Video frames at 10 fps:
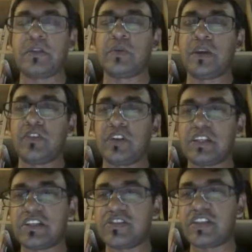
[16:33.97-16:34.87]
We have
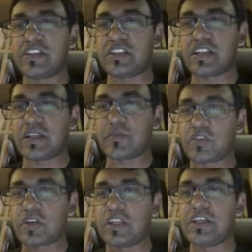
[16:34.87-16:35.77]
already sent Ethereum, so
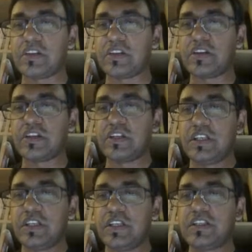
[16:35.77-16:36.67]
click on
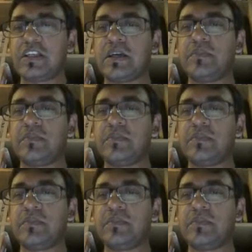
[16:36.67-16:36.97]
Ethereum,